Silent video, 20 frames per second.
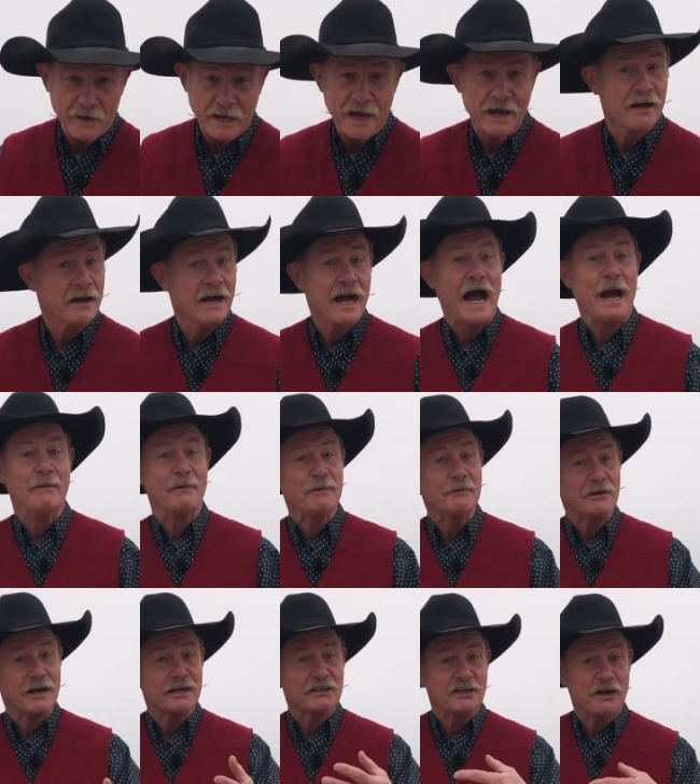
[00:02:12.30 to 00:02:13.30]
yeah, I
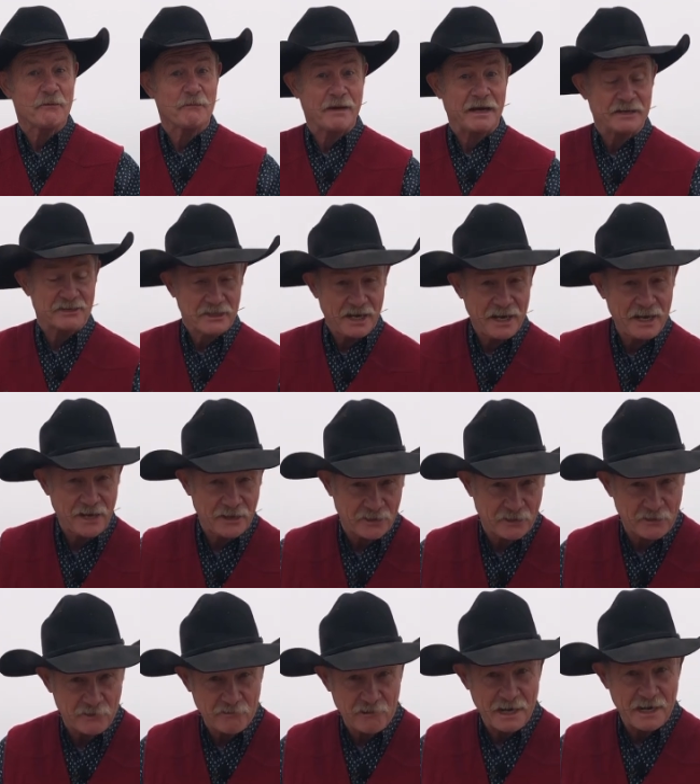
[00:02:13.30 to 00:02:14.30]
mean, we're not talking about
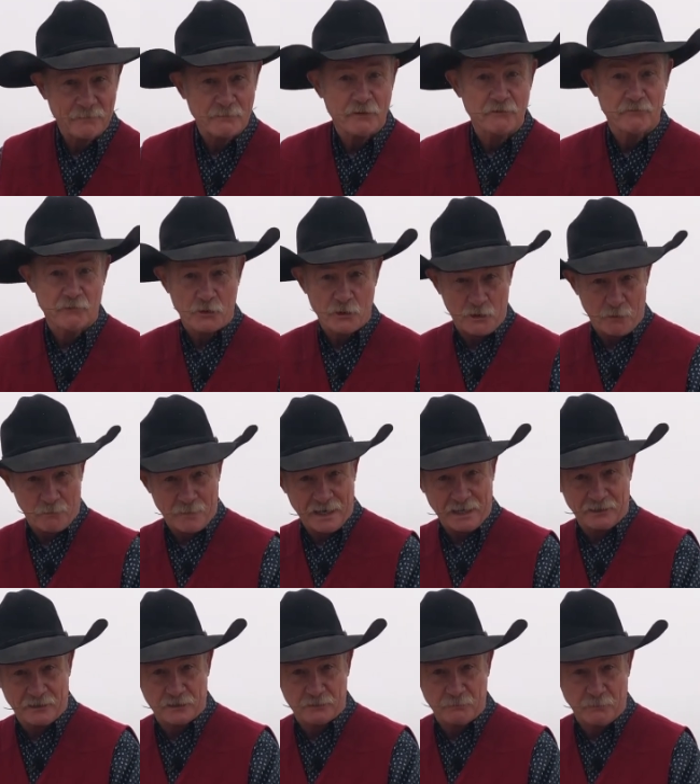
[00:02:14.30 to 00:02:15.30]
taking a drink before you
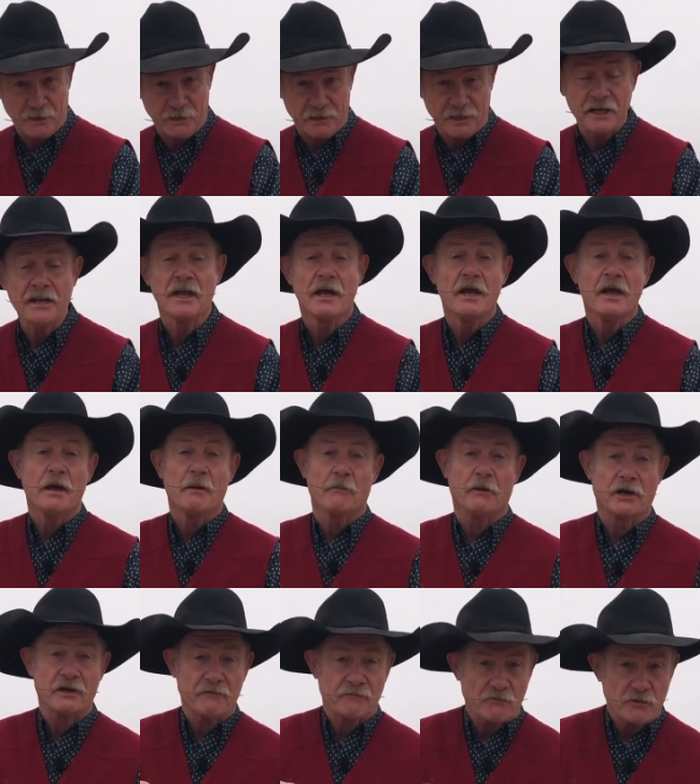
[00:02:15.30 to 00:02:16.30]
make this marinade,
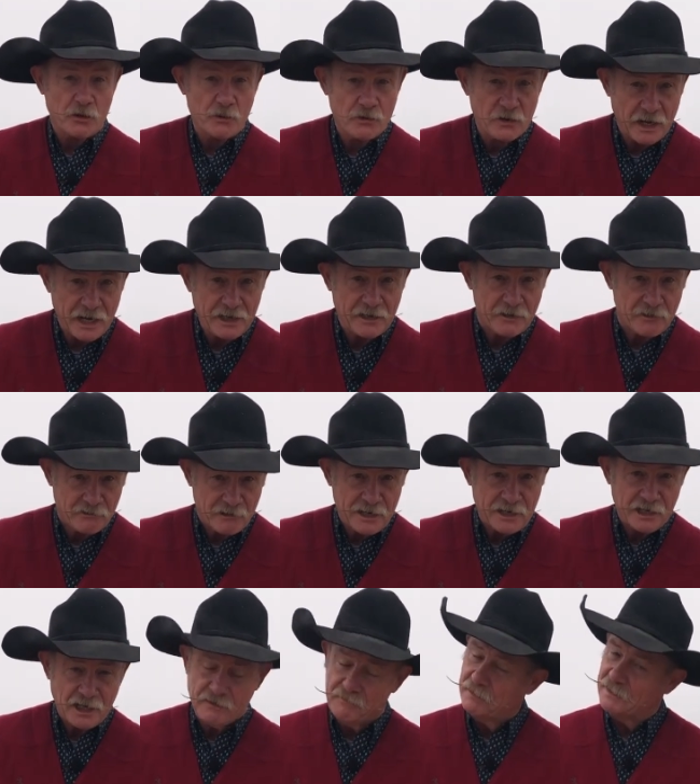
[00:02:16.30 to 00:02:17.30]
but if you need a
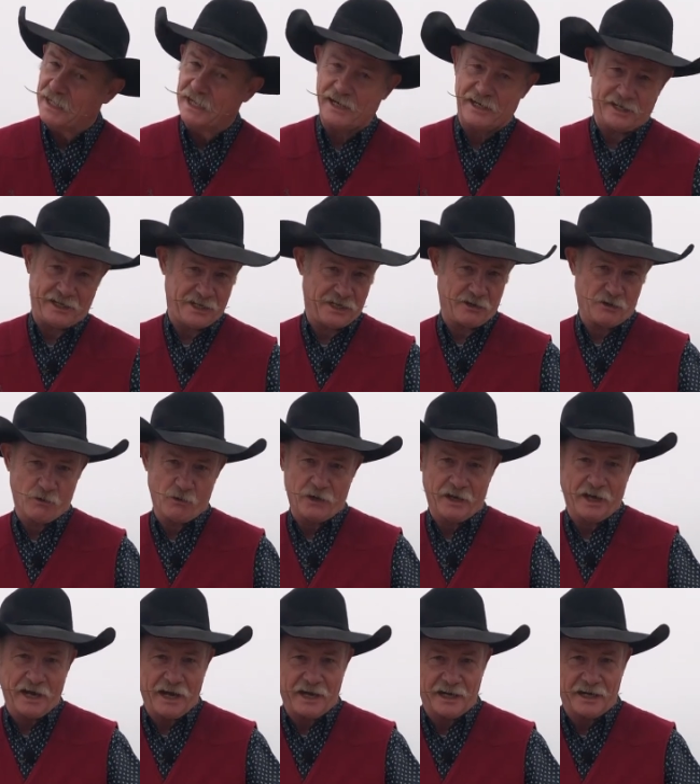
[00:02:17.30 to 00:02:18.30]
drink of it, hey, go
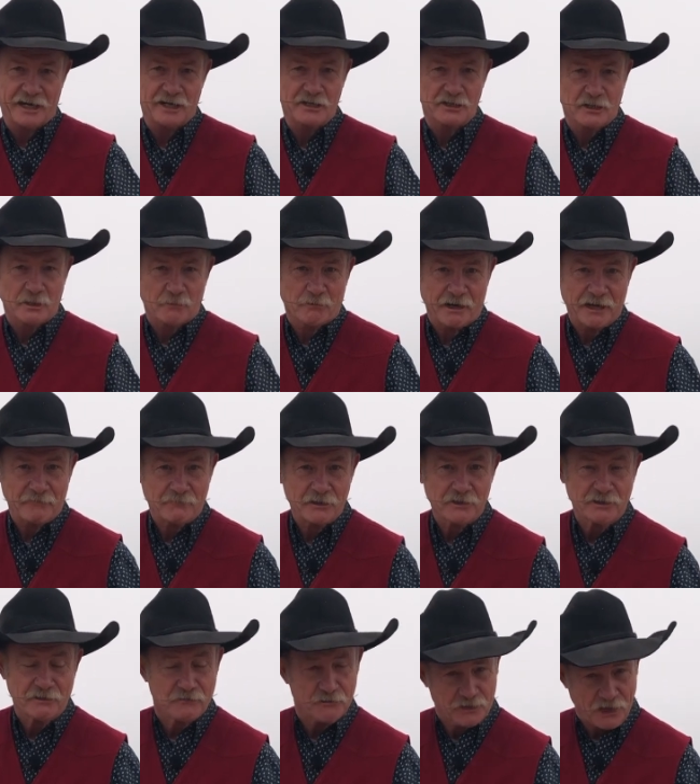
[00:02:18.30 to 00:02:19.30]
ahead. It is the
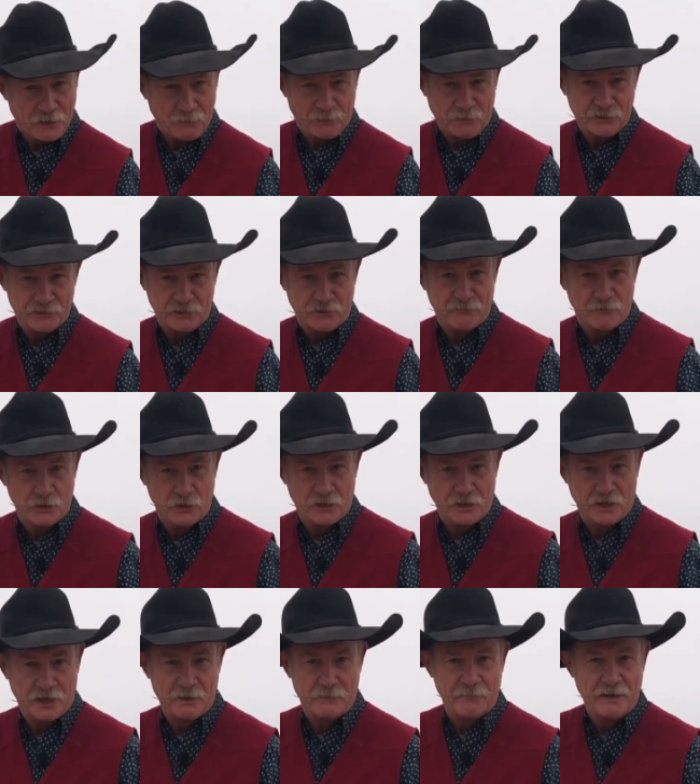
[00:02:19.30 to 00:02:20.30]
breakfast of champions if you
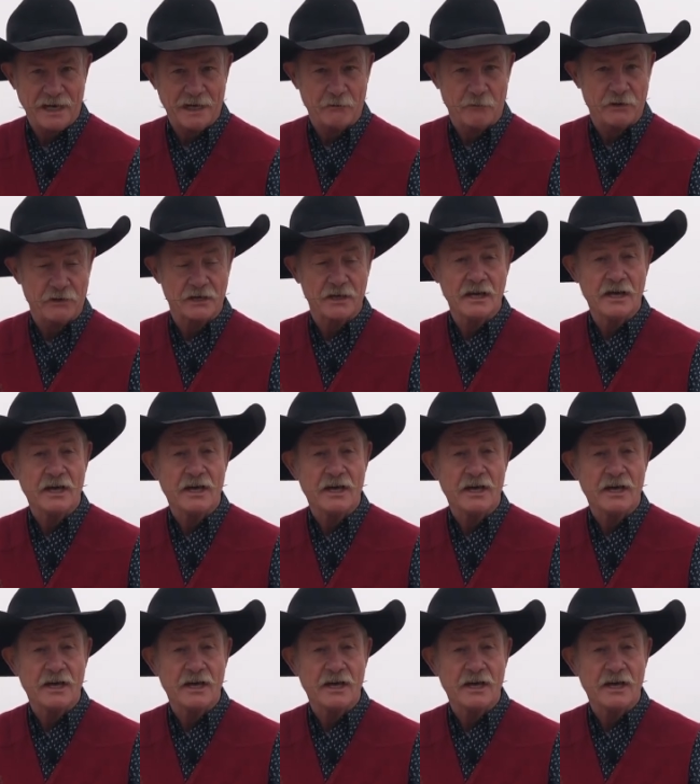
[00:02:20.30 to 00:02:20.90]
can get by with it.